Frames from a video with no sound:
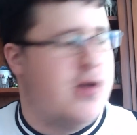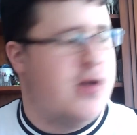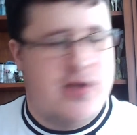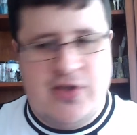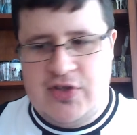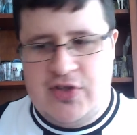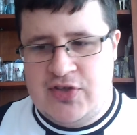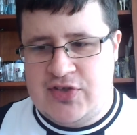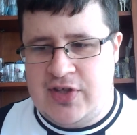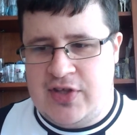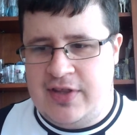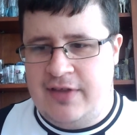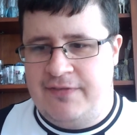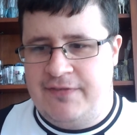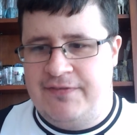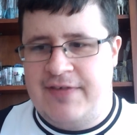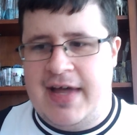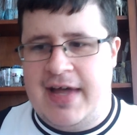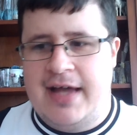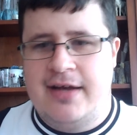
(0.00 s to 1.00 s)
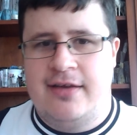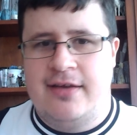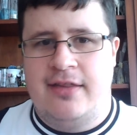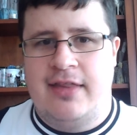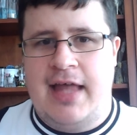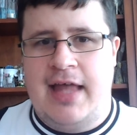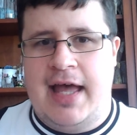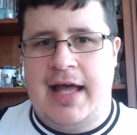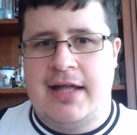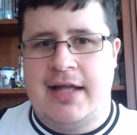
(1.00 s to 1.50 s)
which was
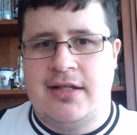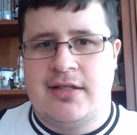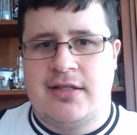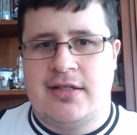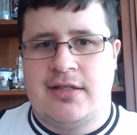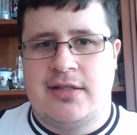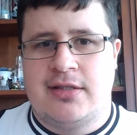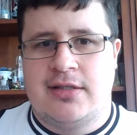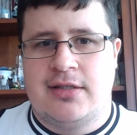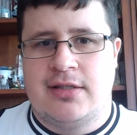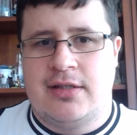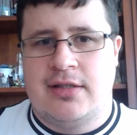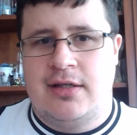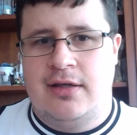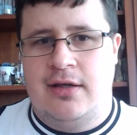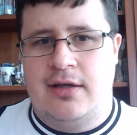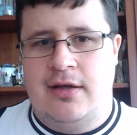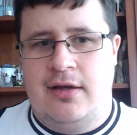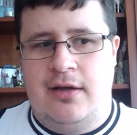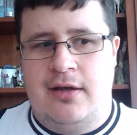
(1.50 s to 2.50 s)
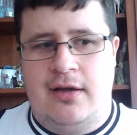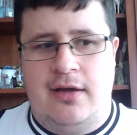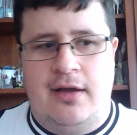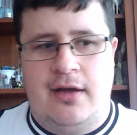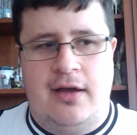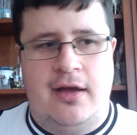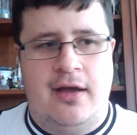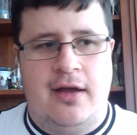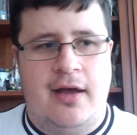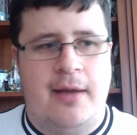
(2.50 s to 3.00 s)
the fact that,
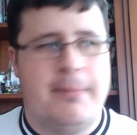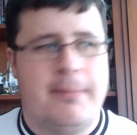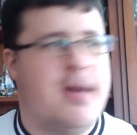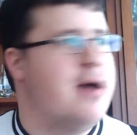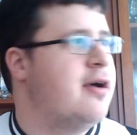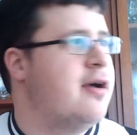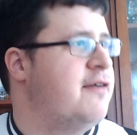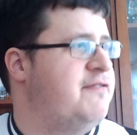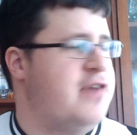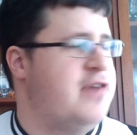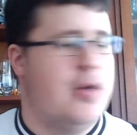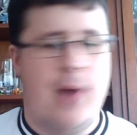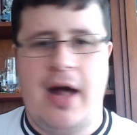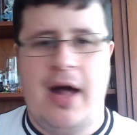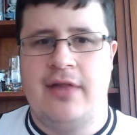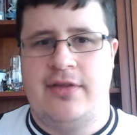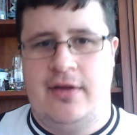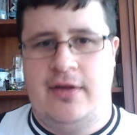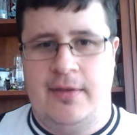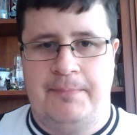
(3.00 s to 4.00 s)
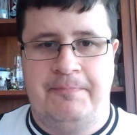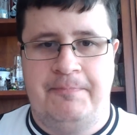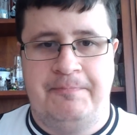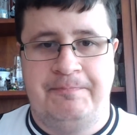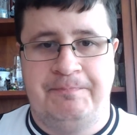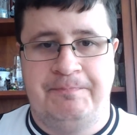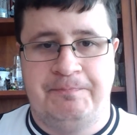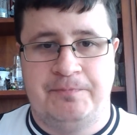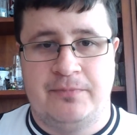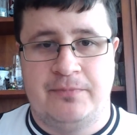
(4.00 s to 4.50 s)
among a
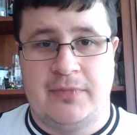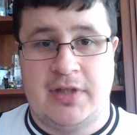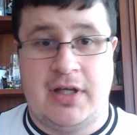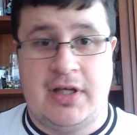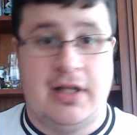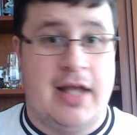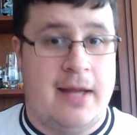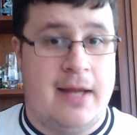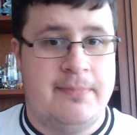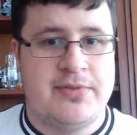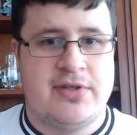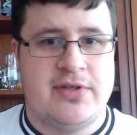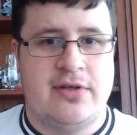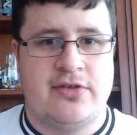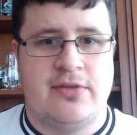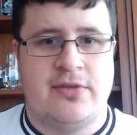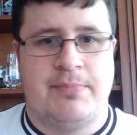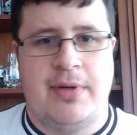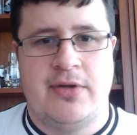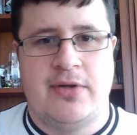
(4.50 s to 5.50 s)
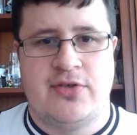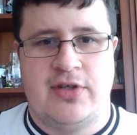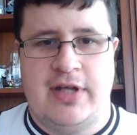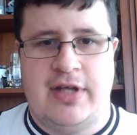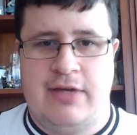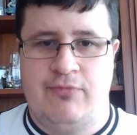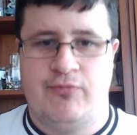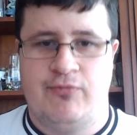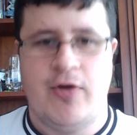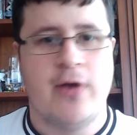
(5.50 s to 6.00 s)
few other clubs
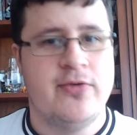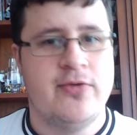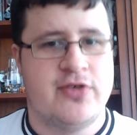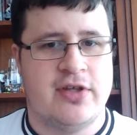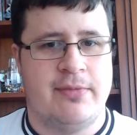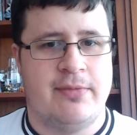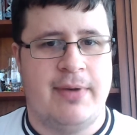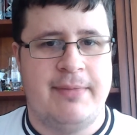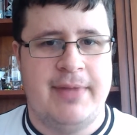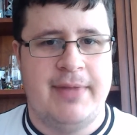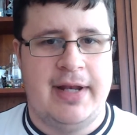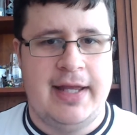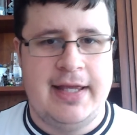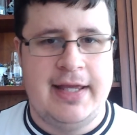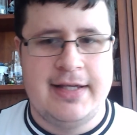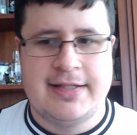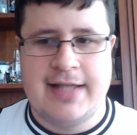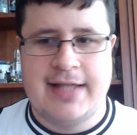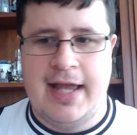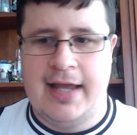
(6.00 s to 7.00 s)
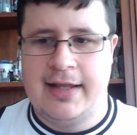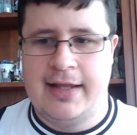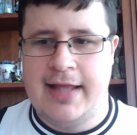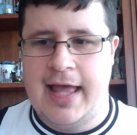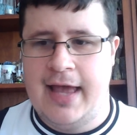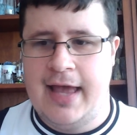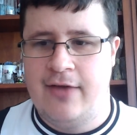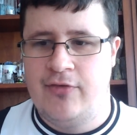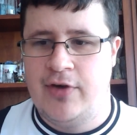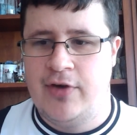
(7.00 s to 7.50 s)
that are supposedly wrote into the Premier
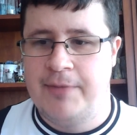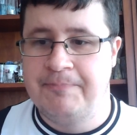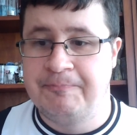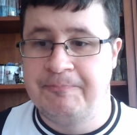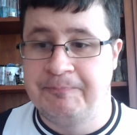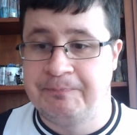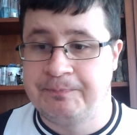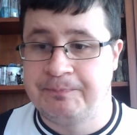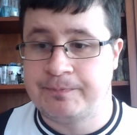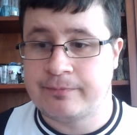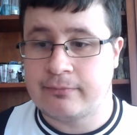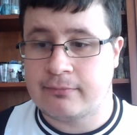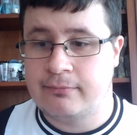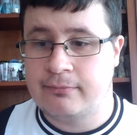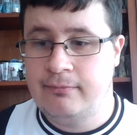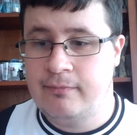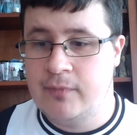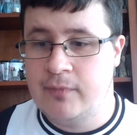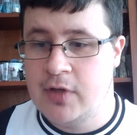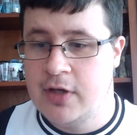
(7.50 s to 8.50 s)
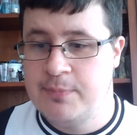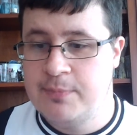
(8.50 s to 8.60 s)
League saying their